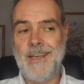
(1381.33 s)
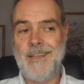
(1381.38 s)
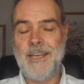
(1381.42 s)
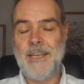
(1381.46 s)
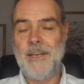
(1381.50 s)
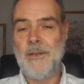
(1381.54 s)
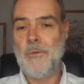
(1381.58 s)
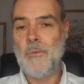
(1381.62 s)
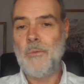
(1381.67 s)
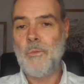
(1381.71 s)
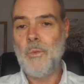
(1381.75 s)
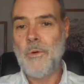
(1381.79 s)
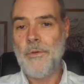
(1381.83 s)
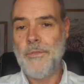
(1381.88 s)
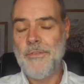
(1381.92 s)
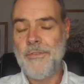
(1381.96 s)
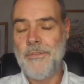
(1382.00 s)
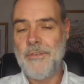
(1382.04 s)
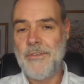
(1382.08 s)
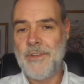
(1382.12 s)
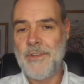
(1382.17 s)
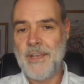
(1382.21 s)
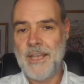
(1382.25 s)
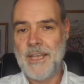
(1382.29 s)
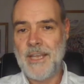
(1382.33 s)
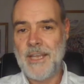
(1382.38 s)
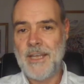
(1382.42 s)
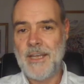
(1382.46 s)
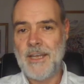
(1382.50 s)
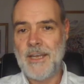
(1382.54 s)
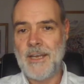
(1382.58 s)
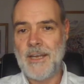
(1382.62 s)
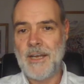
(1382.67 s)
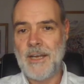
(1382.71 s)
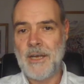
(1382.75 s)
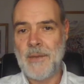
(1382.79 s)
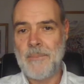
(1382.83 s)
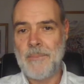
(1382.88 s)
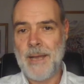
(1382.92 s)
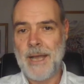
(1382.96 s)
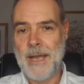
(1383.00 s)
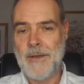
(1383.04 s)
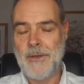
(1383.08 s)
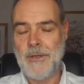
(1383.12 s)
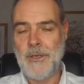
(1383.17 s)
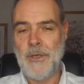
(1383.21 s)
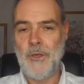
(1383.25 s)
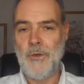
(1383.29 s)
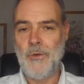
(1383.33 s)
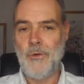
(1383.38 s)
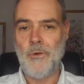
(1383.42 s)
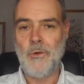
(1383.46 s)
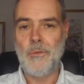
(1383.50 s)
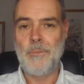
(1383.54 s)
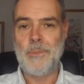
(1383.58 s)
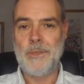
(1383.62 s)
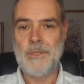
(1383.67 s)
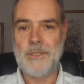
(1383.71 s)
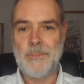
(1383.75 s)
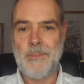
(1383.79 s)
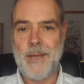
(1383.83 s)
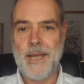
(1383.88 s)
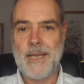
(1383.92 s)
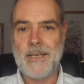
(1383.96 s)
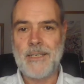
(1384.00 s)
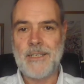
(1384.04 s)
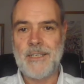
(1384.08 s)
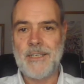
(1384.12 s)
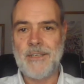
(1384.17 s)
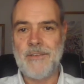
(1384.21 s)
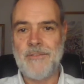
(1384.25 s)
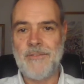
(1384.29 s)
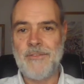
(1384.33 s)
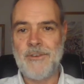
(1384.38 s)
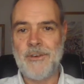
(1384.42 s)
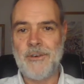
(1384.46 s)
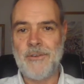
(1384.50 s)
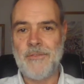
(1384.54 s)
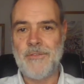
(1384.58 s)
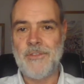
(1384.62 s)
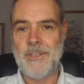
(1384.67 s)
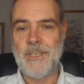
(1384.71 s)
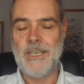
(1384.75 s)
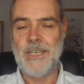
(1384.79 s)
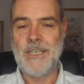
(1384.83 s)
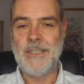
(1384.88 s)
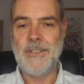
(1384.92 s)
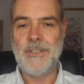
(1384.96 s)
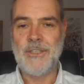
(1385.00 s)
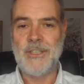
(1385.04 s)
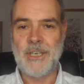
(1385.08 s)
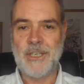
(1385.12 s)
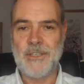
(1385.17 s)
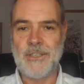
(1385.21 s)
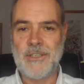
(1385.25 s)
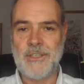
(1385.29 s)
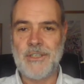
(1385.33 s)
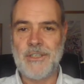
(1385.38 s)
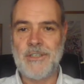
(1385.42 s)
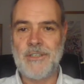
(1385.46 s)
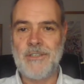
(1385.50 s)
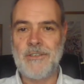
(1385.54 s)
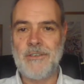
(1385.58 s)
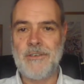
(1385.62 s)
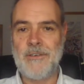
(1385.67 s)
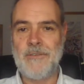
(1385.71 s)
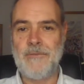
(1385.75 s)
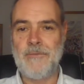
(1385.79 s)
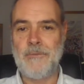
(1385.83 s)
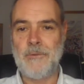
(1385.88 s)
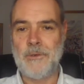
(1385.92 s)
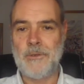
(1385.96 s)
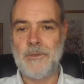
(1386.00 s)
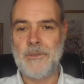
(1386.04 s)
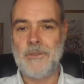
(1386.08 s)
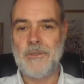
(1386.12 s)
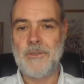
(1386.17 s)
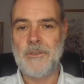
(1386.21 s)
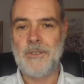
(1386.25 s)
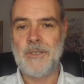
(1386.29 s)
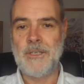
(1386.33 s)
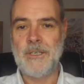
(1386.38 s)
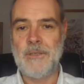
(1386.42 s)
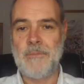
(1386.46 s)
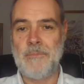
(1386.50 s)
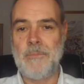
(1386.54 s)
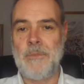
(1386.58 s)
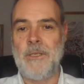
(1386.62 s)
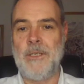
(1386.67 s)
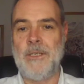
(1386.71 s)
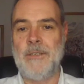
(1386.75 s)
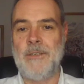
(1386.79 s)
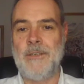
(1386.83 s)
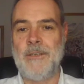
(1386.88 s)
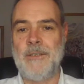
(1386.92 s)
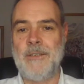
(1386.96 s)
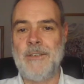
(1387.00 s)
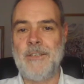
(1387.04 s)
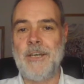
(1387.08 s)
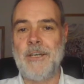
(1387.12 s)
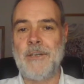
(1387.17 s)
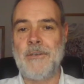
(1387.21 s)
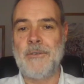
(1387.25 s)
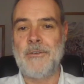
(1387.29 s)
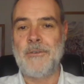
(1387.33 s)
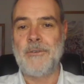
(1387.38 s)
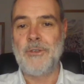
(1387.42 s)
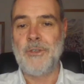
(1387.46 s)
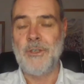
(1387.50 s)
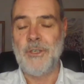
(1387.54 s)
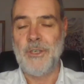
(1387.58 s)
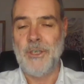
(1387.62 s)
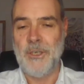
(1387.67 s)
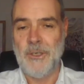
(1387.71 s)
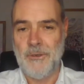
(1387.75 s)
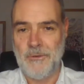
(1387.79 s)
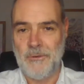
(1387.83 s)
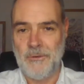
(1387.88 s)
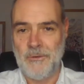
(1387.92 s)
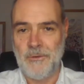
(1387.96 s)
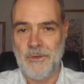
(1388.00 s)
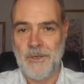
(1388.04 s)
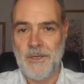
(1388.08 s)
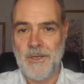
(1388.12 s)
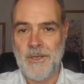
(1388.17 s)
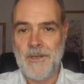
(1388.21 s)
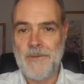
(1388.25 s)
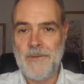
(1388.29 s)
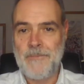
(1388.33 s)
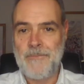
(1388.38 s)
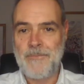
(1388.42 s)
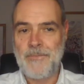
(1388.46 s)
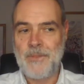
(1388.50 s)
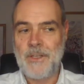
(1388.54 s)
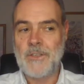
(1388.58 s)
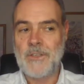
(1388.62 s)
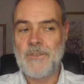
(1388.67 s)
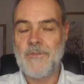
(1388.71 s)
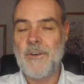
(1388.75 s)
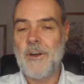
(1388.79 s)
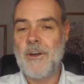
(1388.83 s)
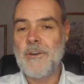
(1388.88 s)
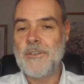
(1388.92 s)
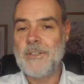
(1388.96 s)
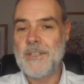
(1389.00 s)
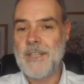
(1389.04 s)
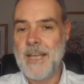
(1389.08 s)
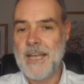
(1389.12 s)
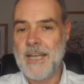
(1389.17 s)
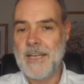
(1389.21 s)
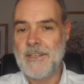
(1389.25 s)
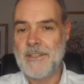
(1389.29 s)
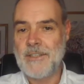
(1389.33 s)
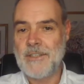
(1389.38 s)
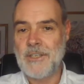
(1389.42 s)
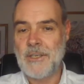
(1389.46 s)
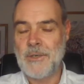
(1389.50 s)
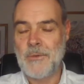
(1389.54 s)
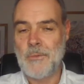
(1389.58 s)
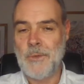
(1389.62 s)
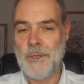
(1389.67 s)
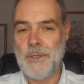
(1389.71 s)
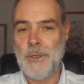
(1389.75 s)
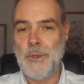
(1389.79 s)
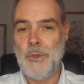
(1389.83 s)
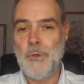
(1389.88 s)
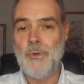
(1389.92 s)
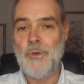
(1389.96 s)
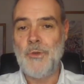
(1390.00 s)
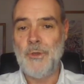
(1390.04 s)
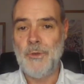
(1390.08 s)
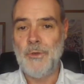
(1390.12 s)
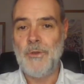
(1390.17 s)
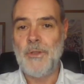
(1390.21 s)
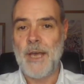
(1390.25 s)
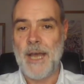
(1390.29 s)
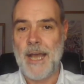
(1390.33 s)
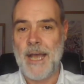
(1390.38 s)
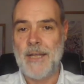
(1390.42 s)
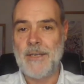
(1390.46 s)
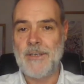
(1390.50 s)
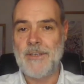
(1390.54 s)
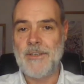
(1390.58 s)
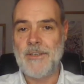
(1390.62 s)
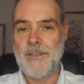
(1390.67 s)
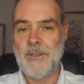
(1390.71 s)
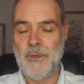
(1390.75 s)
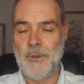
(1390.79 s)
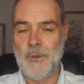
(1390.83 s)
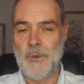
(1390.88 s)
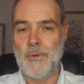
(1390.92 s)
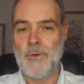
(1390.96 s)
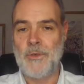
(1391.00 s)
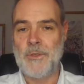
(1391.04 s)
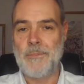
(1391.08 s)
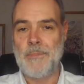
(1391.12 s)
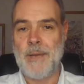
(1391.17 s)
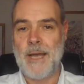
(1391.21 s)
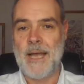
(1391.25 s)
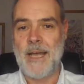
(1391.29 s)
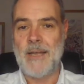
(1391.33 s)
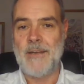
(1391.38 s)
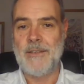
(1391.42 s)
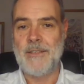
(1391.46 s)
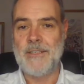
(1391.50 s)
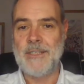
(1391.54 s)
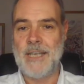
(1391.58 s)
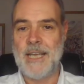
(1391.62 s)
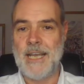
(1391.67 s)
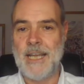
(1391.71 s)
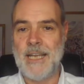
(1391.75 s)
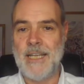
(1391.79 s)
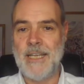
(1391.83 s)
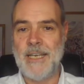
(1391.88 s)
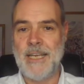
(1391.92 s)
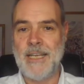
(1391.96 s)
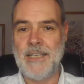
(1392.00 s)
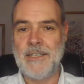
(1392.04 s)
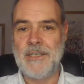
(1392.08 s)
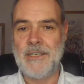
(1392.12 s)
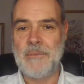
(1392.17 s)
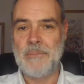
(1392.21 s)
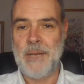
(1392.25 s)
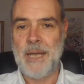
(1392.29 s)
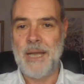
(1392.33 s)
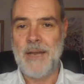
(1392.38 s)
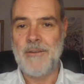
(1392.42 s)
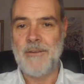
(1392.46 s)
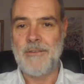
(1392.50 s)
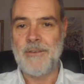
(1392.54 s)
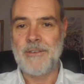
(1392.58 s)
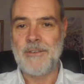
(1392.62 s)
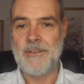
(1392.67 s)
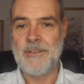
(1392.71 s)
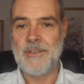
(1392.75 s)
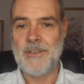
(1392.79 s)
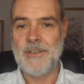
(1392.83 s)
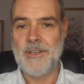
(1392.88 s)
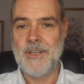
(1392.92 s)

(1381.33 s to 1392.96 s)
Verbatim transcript: they don't want to hear about your perspective of the injustice of what has been done to you. Mm. As hmm. far as they're concerned, when you do that, you're as bad as the alienating parent.